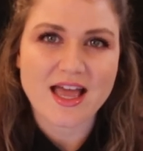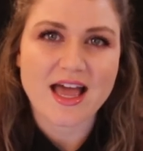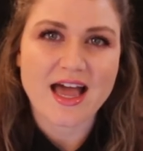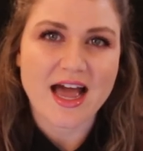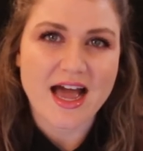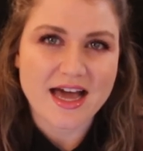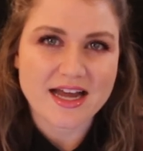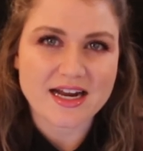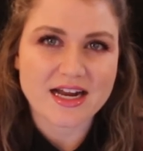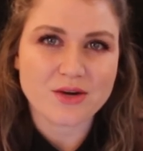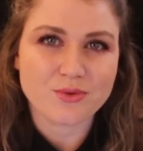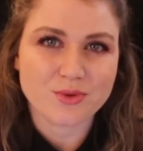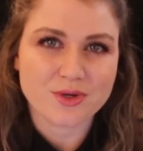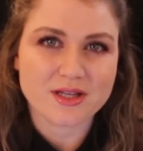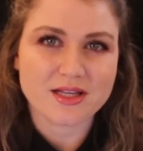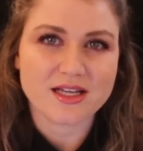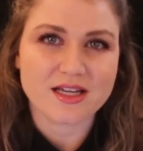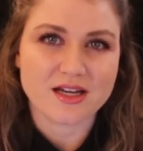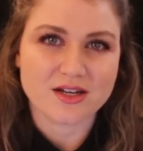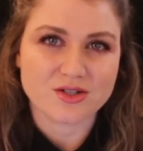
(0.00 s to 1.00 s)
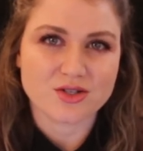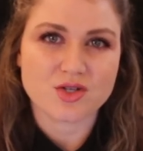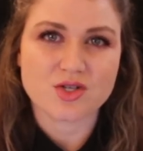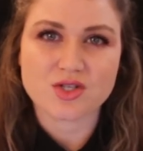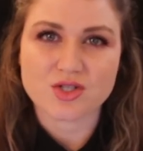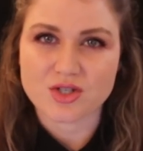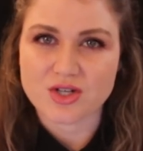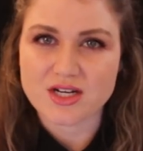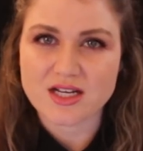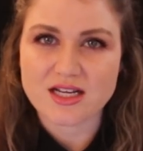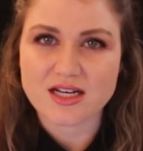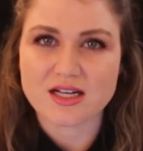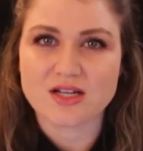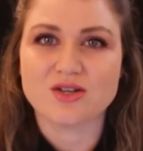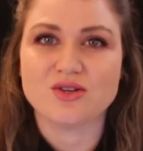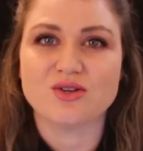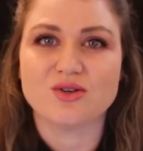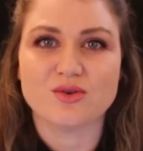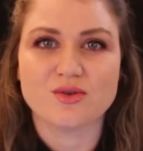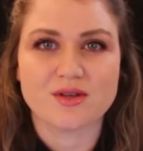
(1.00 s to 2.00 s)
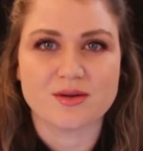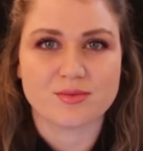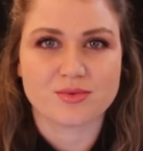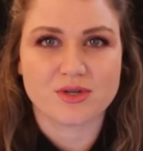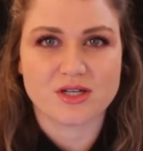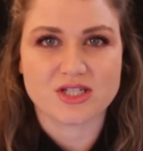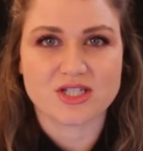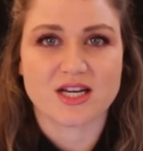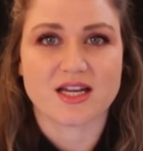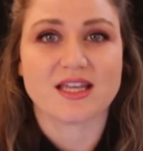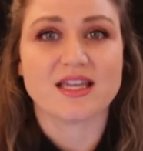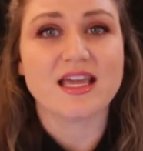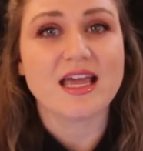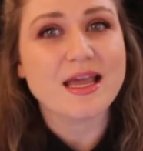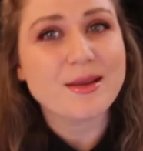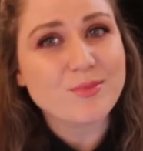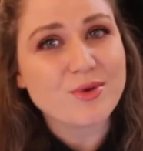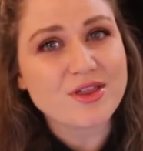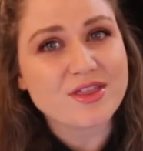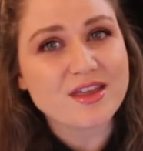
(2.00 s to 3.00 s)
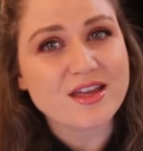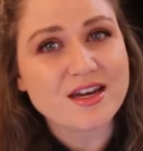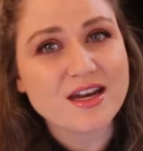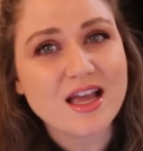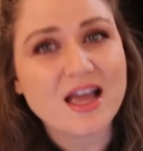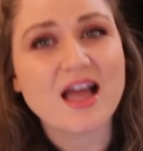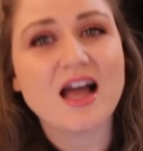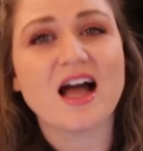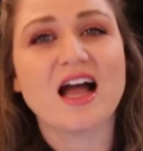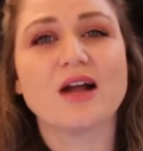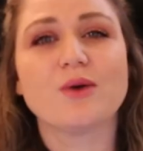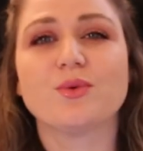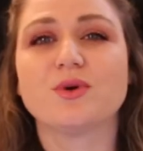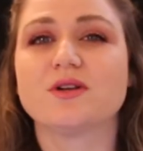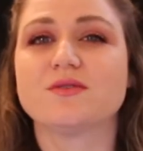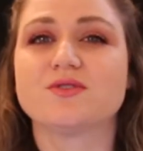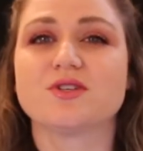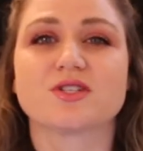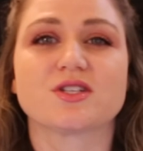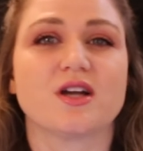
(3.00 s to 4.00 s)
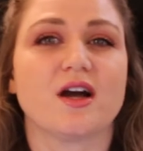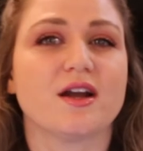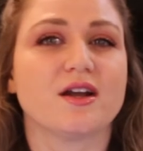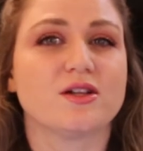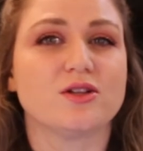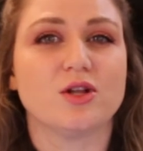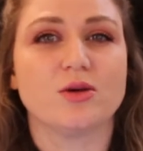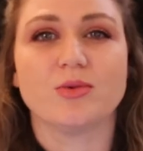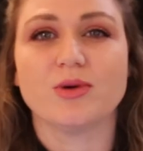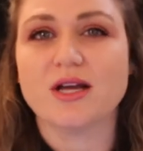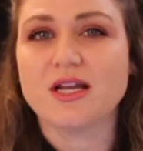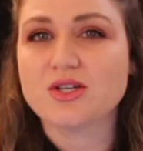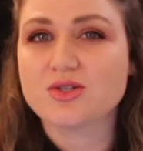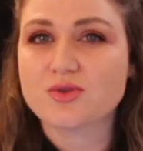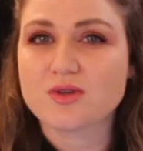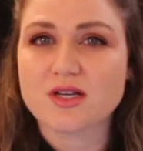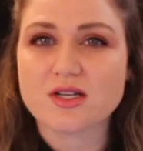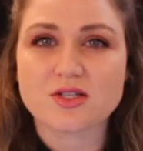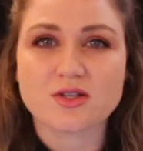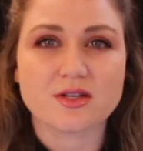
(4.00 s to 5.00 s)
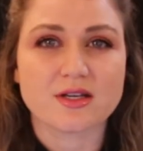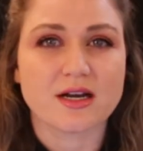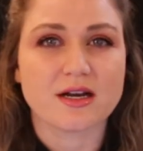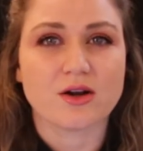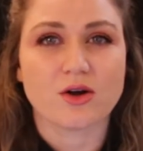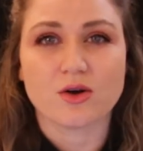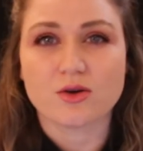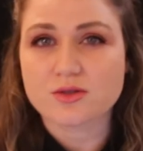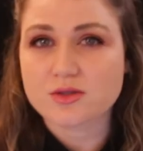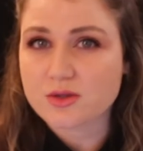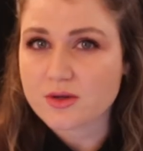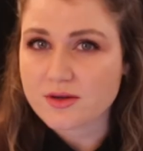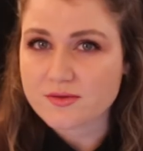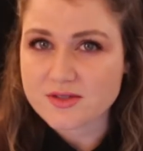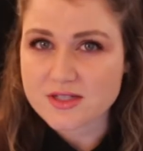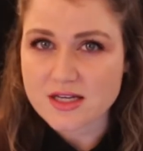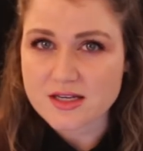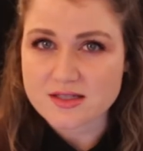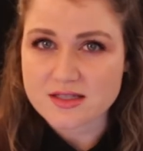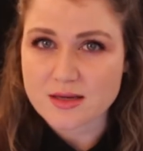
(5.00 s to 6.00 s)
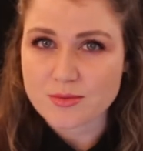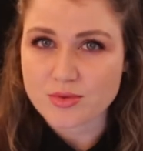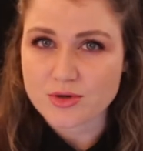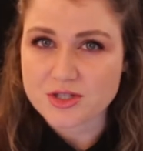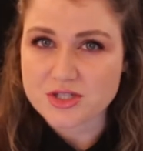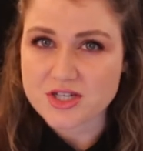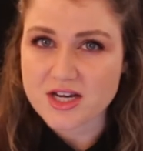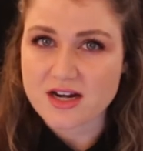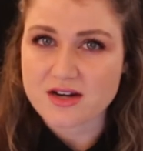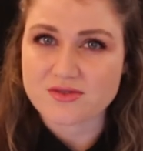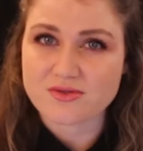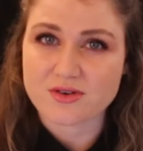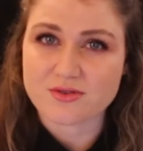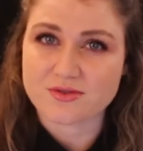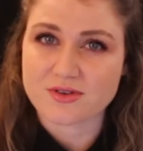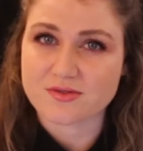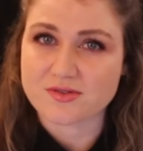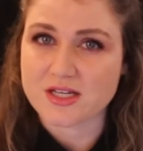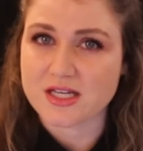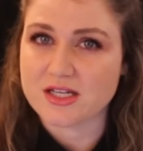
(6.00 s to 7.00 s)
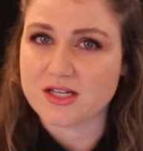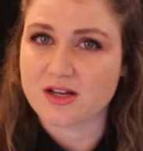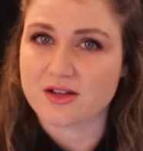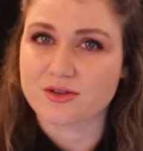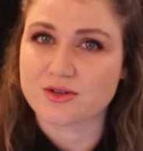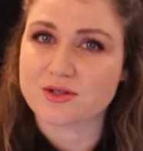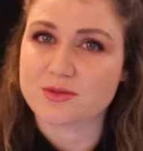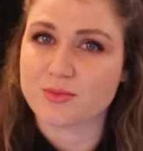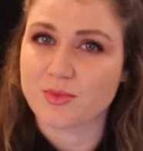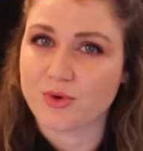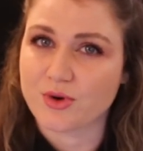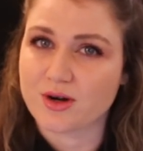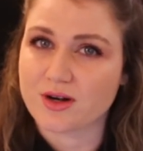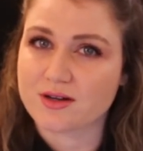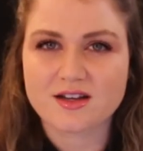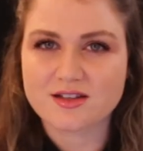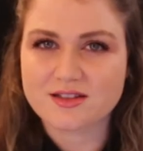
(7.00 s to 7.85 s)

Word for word: Had I really understood it and knew that PreCheck came with it, I would have just gotten global entry so that I'd also have TSA PreCheck for $15 more.